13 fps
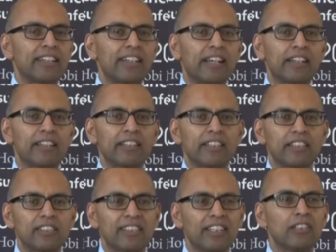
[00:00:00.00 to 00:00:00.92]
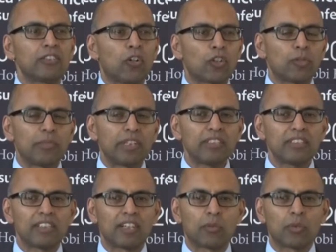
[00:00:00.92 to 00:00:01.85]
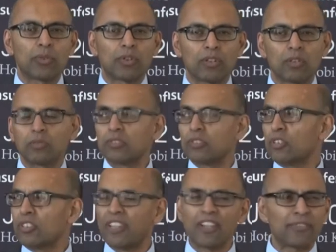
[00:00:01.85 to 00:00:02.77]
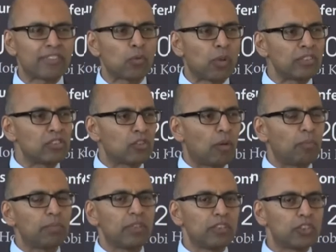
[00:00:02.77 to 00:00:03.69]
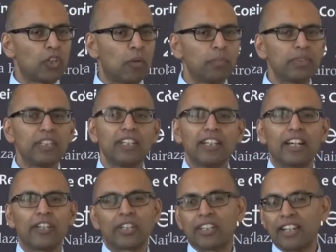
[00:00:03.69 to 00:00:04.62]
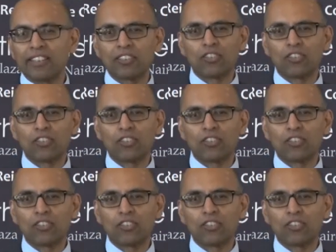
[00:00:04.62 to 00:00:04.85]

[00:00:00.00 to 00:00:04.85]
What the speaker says: in a single document, what we call, you can think of it as a one-stop shop, and you can get this